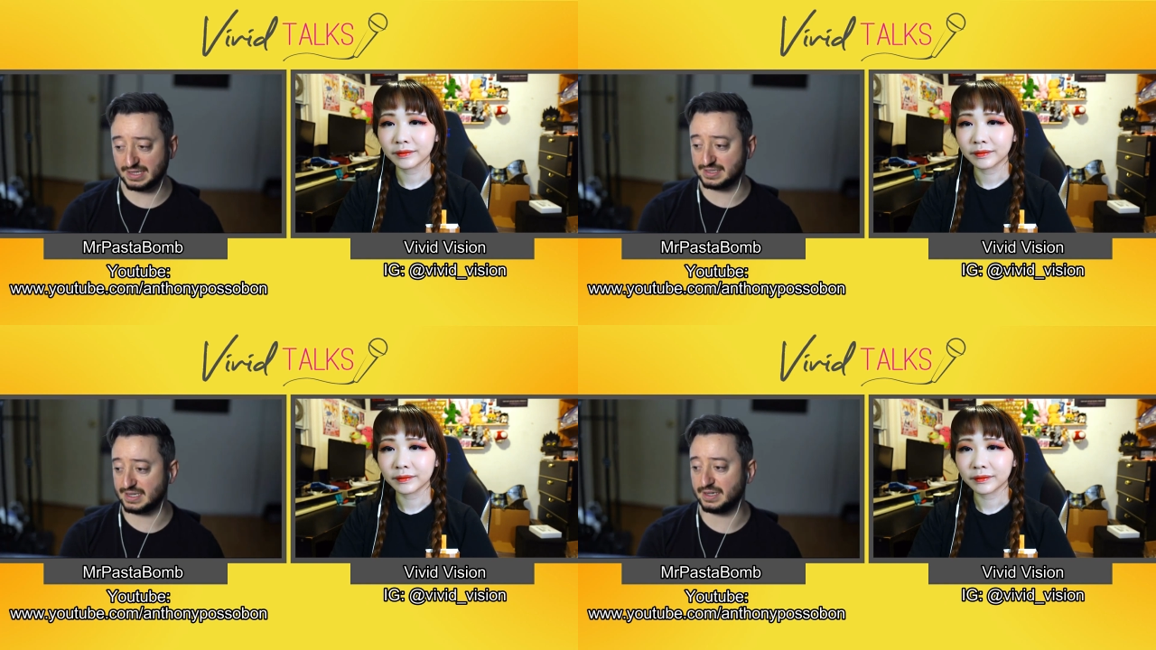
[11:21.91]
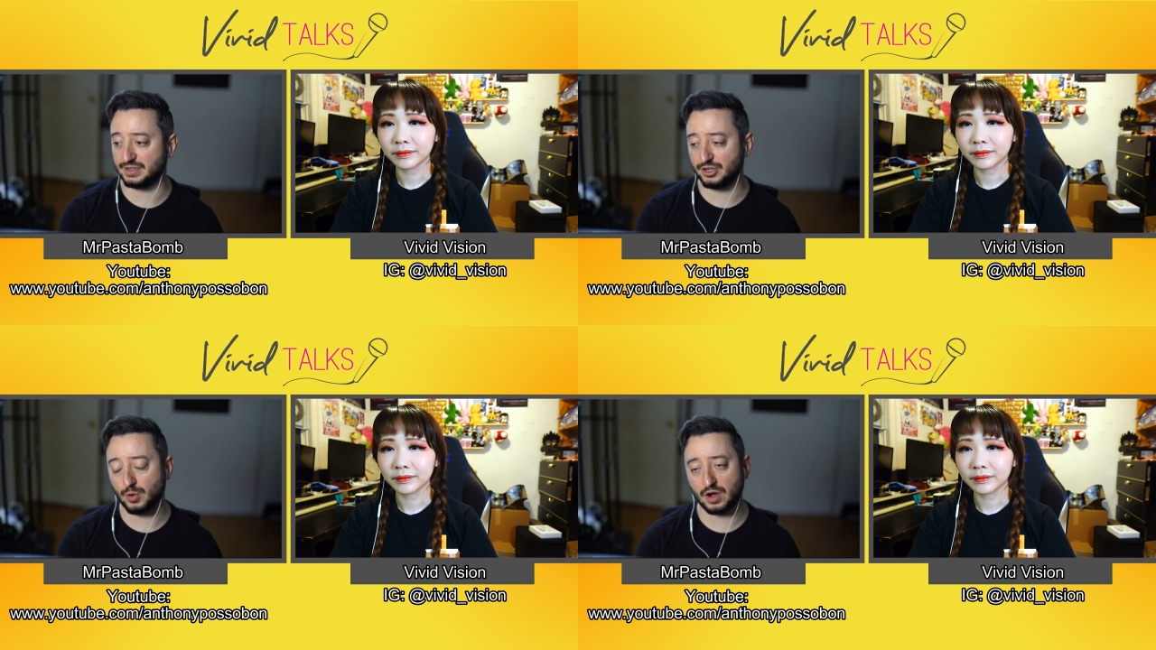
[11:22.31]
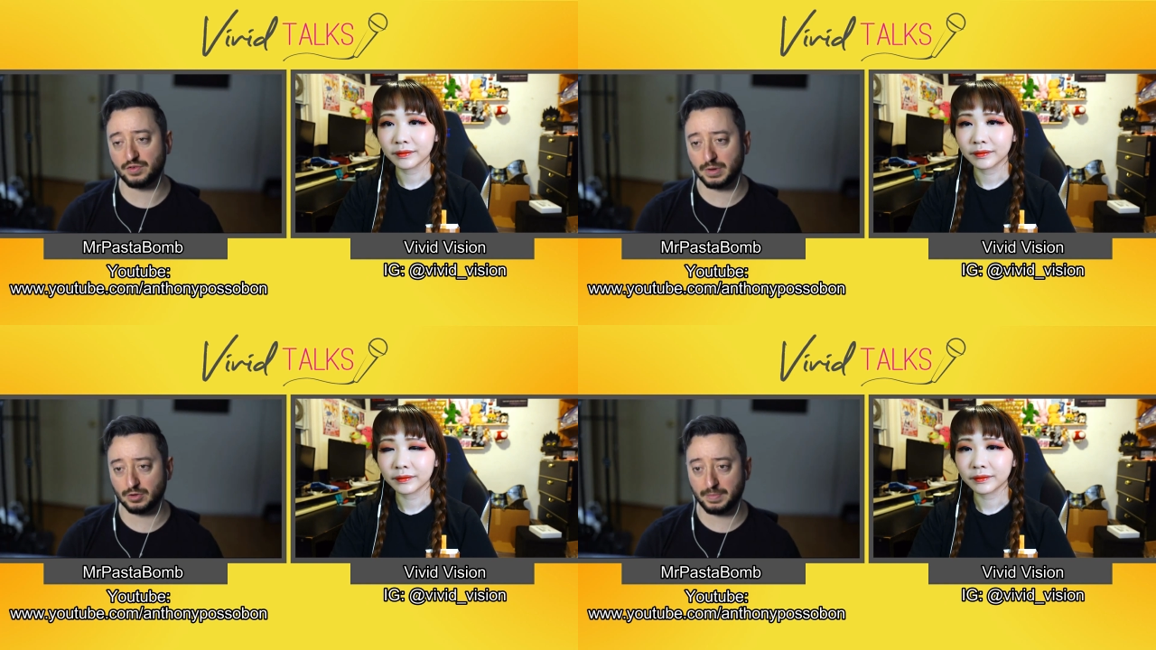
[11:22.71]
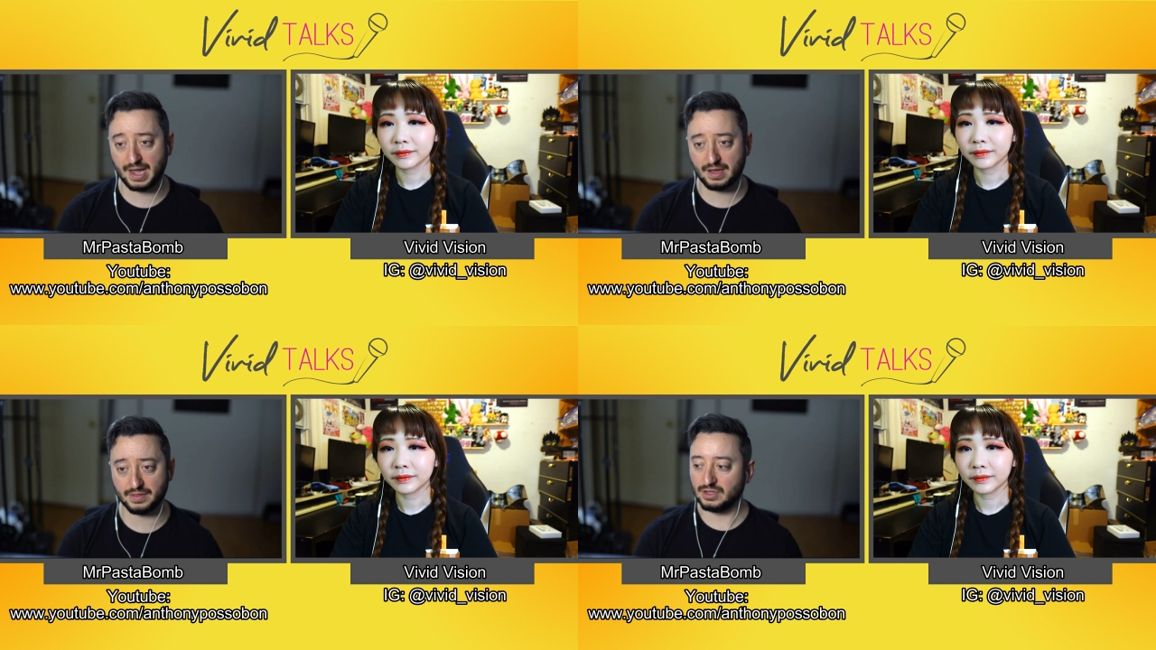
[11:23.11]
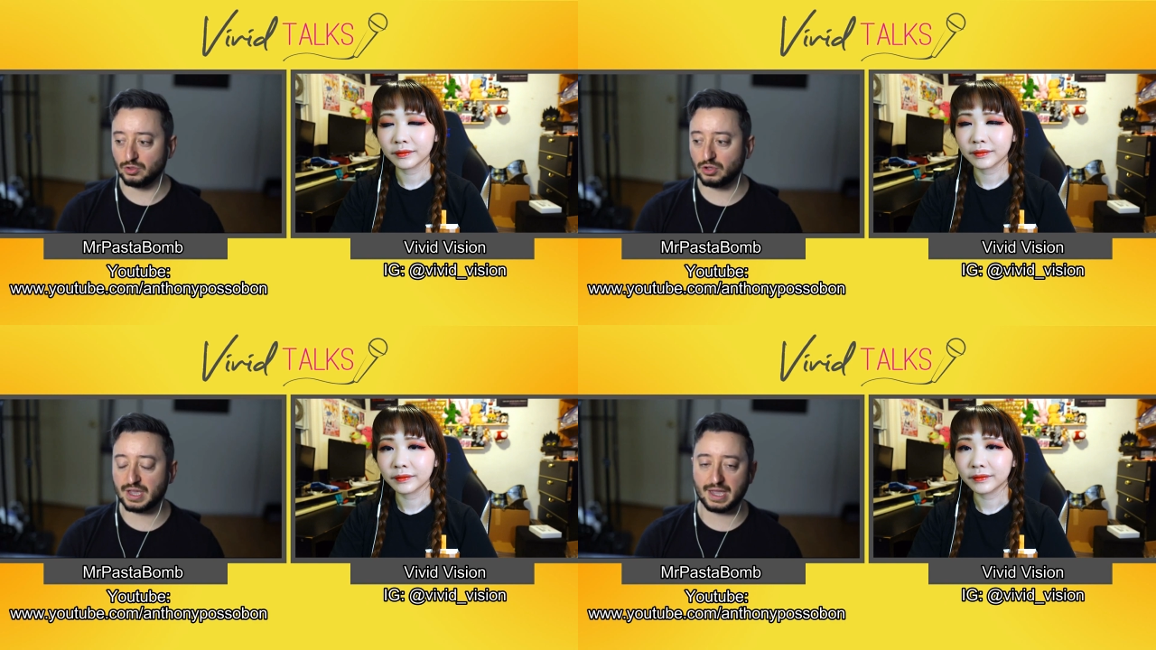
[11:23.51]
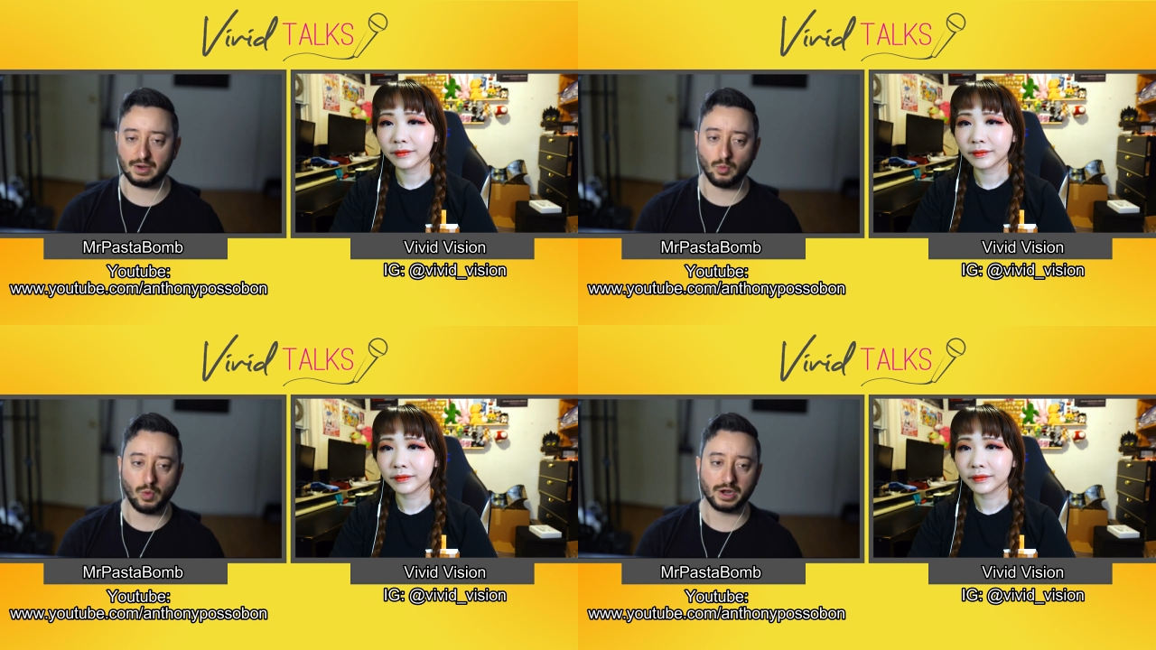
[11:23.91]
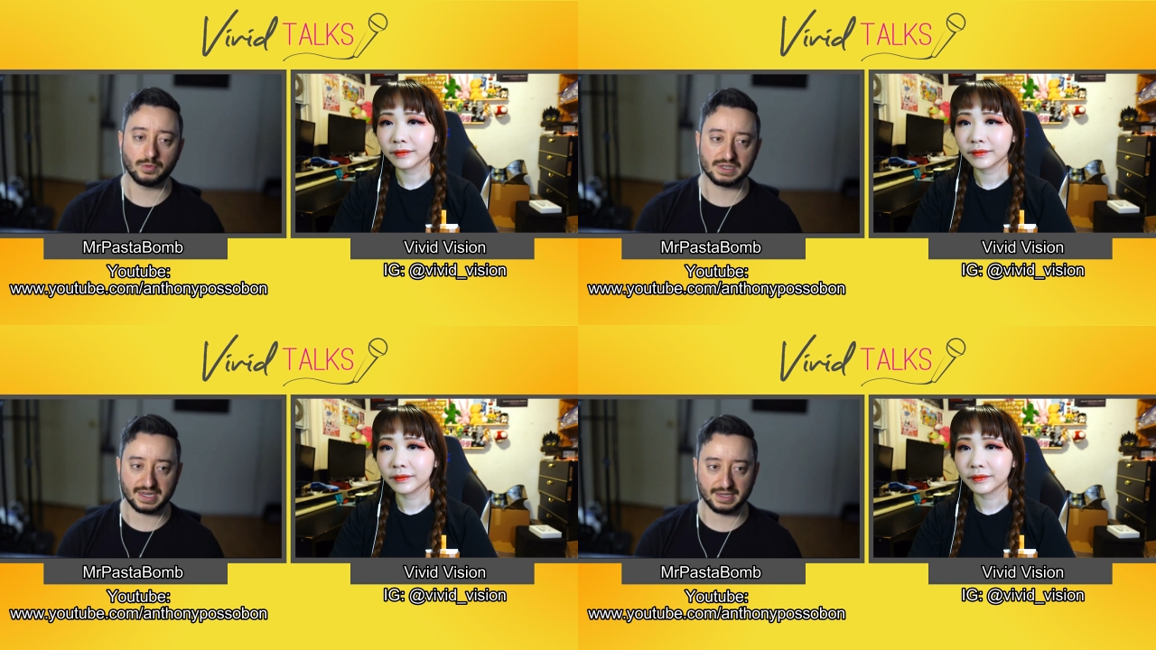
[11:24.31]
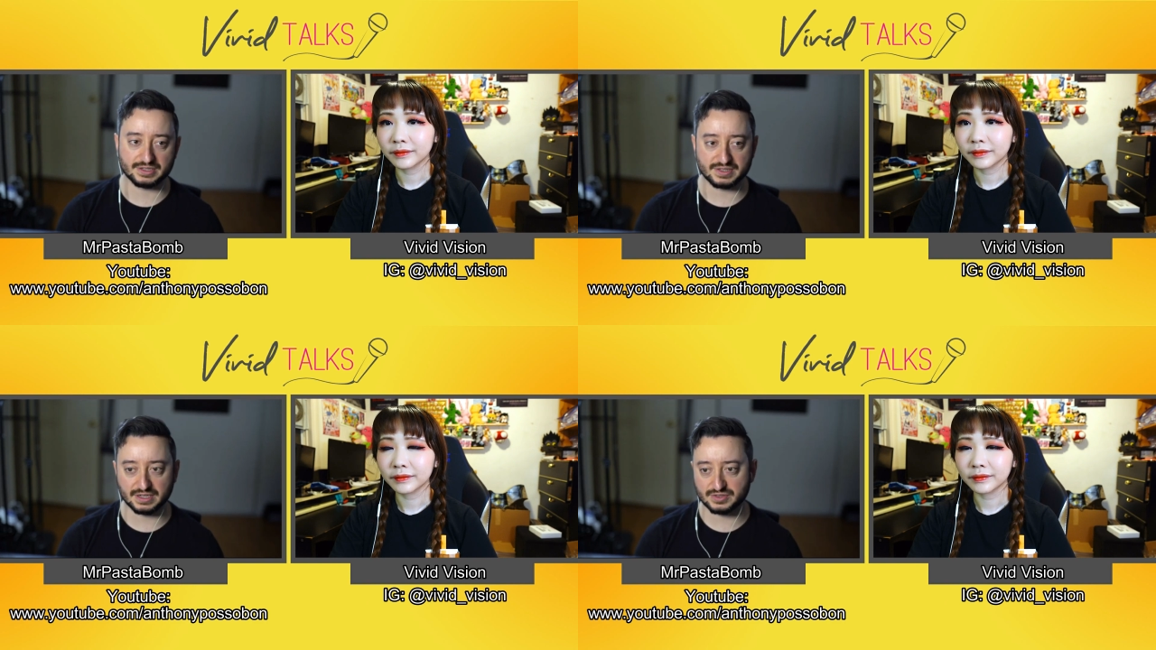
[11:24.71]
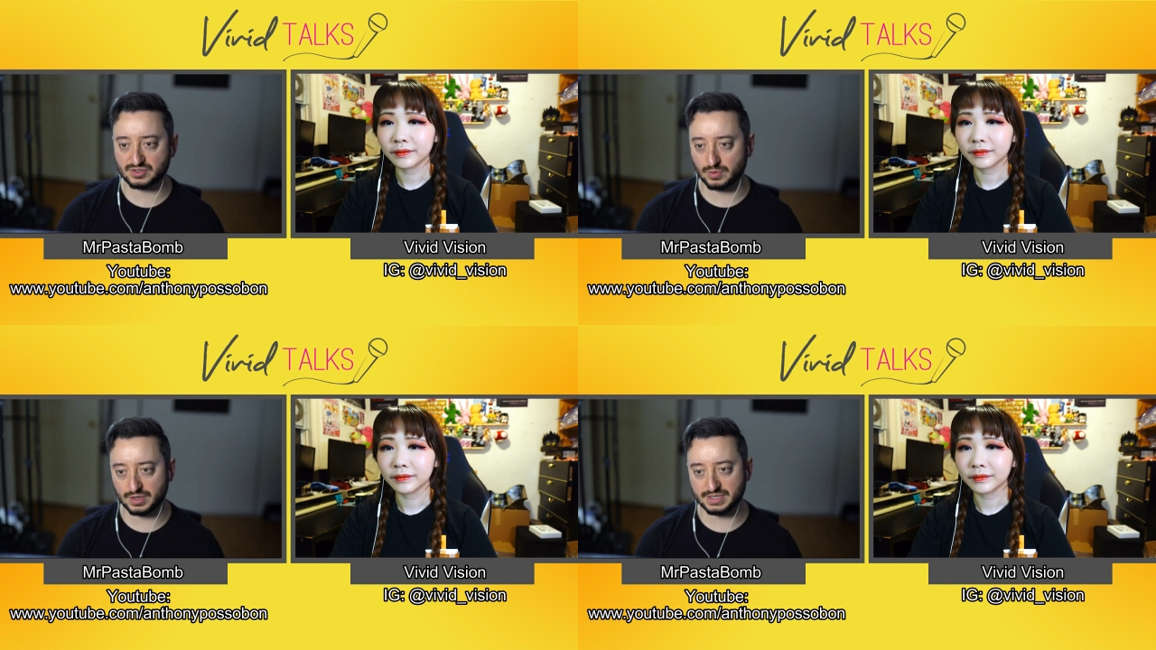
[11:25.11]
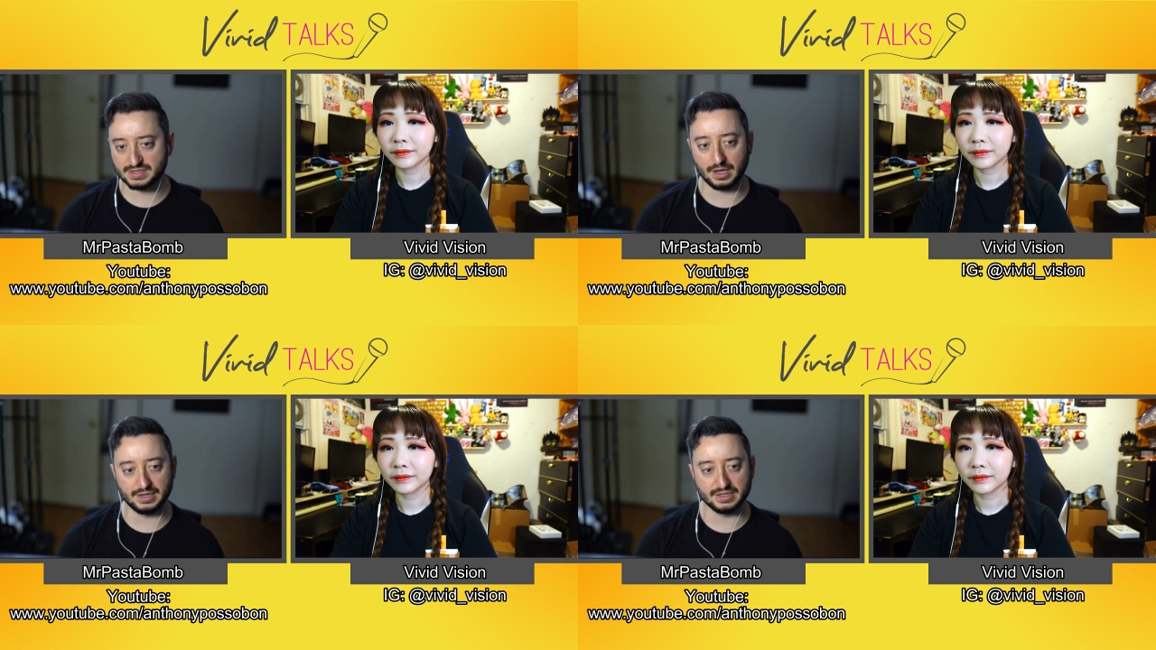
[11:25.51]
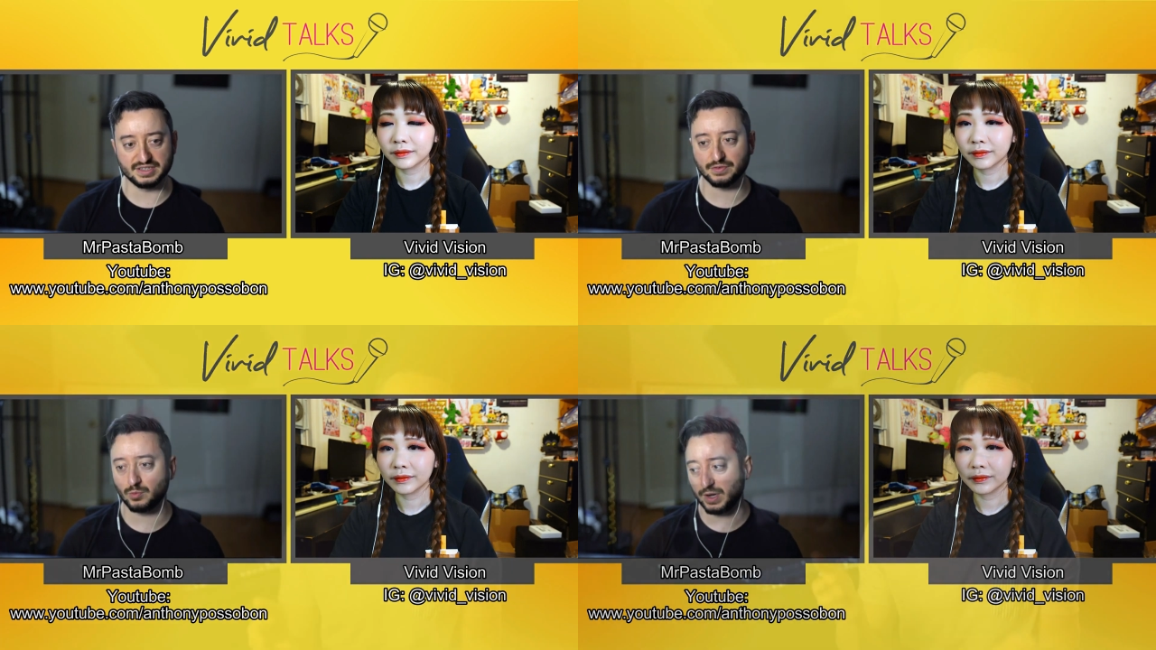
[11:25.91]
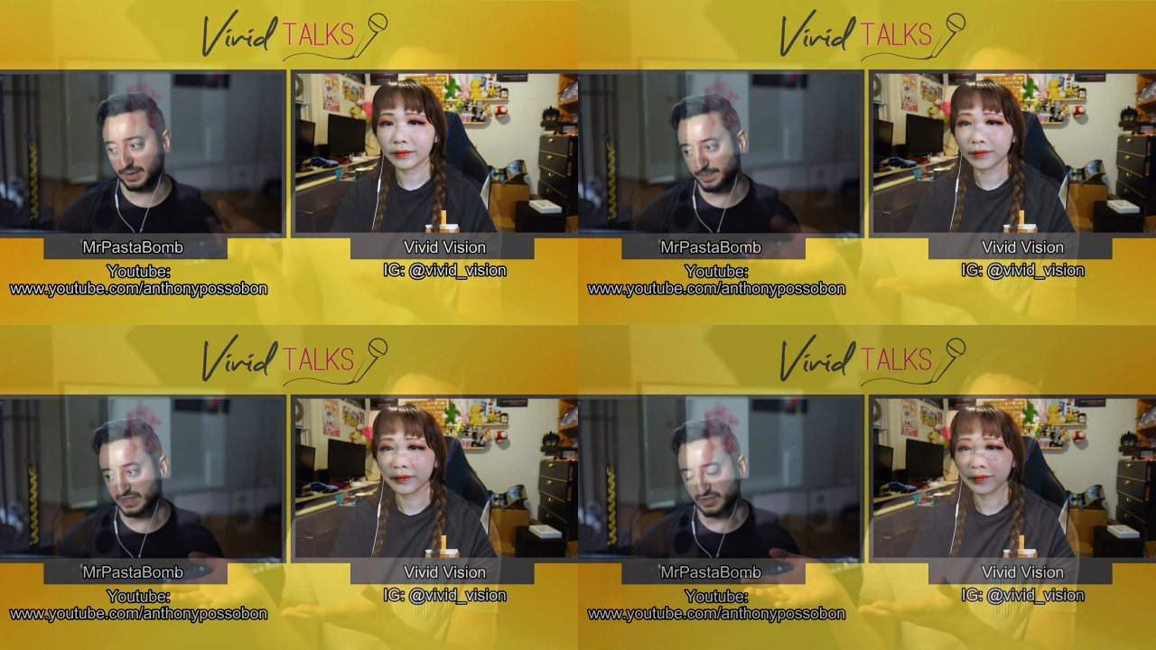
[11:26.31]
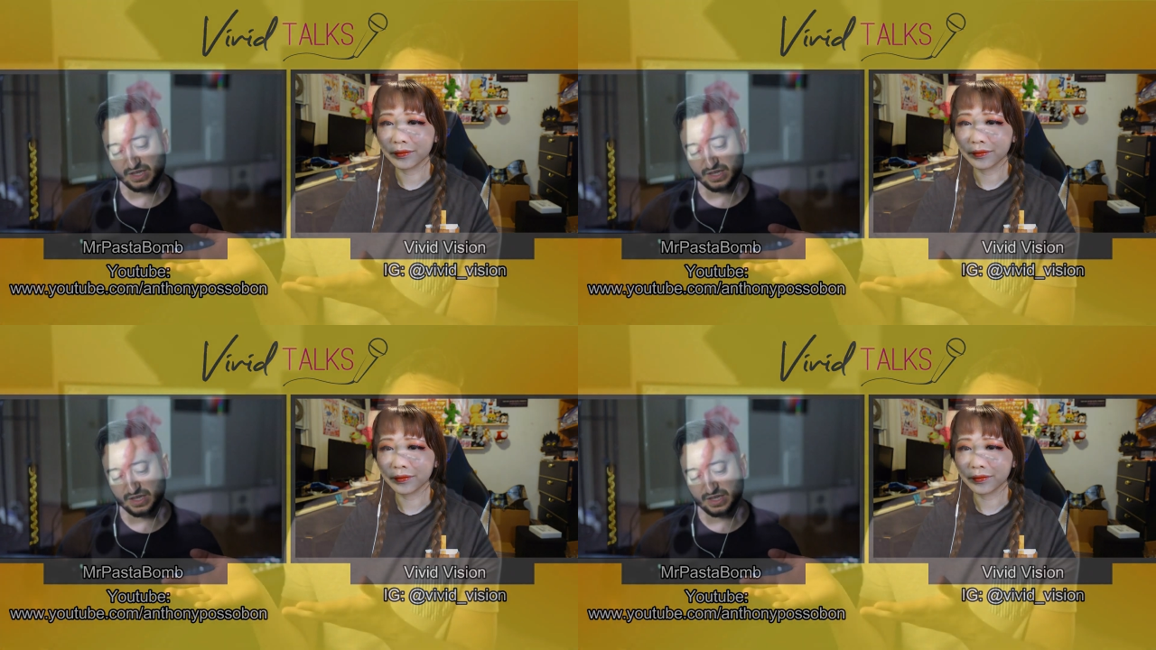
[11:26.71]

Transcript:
Speaker 1: decided to go off on my own path and look at what it would take to tell stories in a different way. And so